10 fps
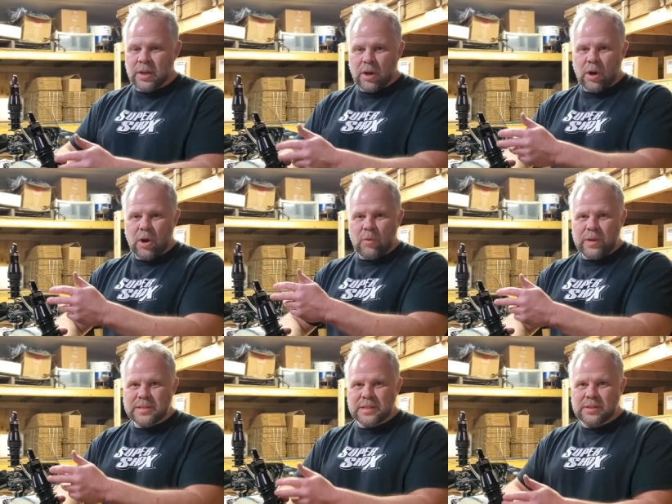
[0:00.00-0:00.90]

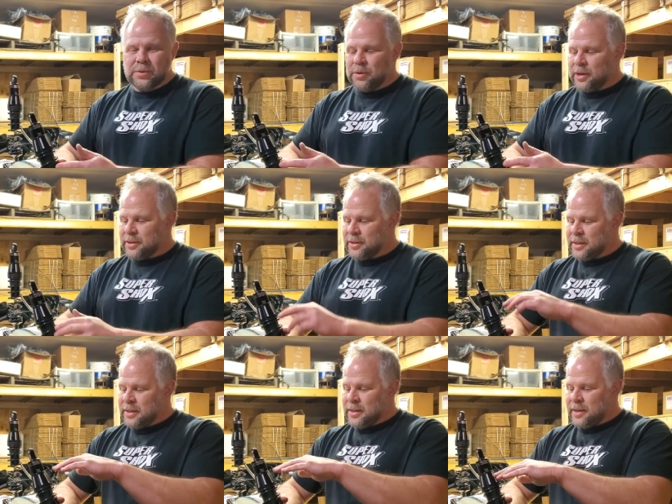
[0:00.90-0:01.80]
always in oil.
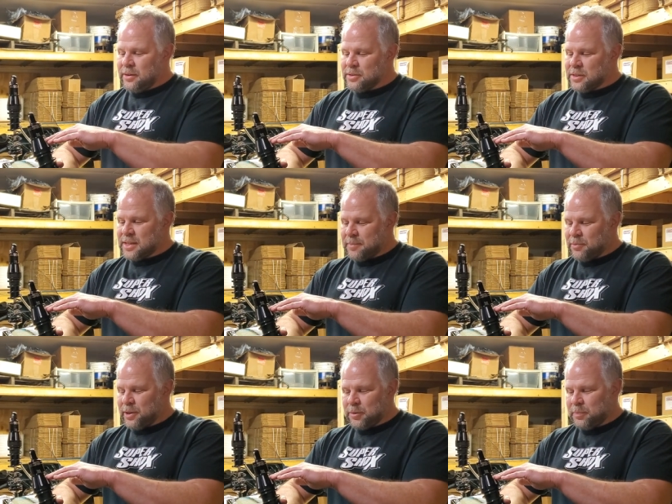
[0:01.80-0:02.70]
Then there's a
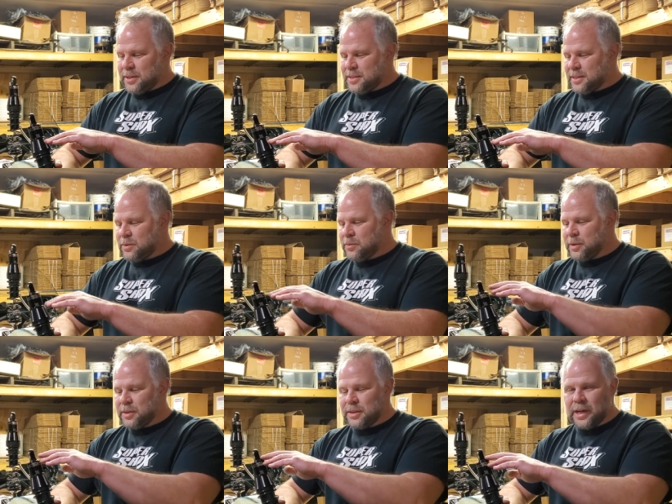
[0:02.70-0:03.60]
separator piston
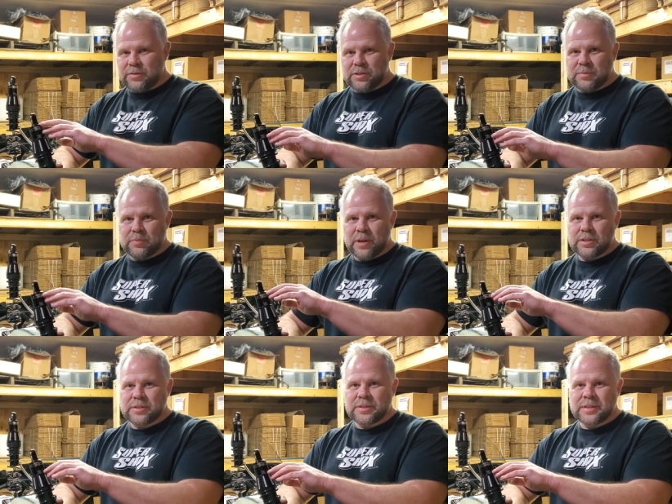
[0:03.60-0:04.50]
with nitrogen
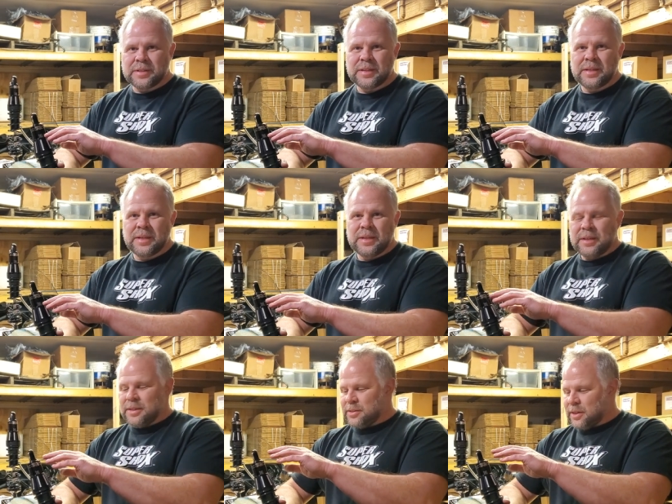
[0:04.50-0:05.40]
pressure.
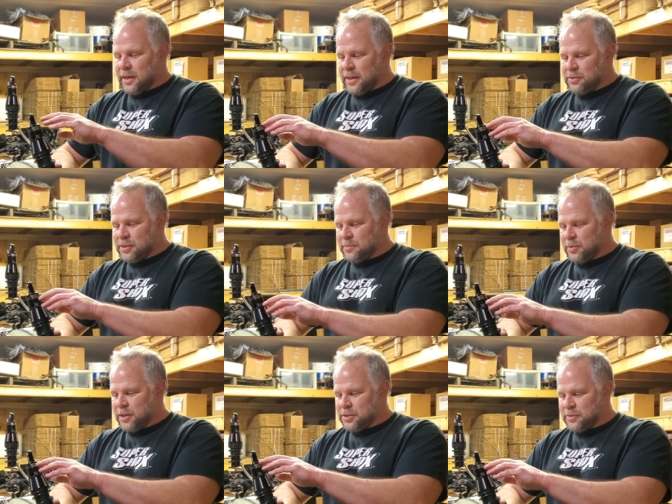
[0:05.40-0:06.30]
So the nitrogen
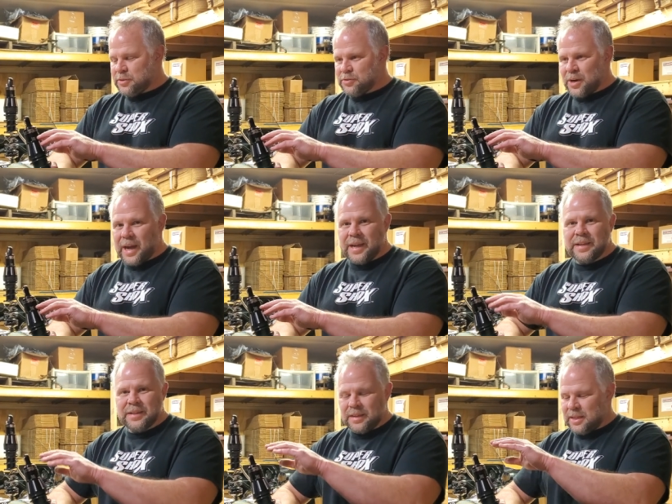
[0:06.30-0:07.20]
pressure is
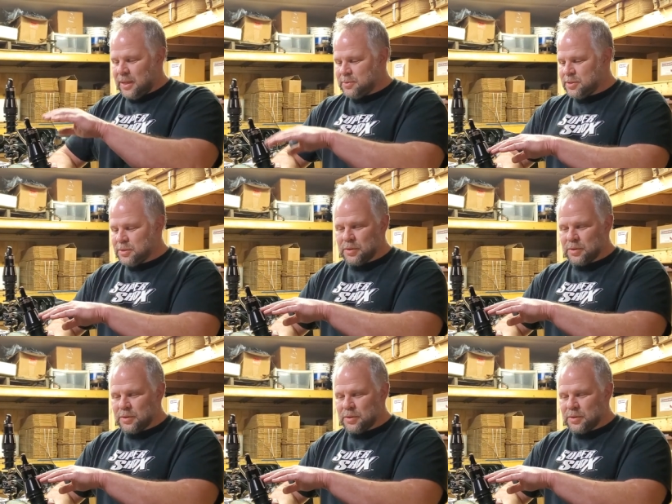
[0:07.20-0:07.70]
dry. It keeps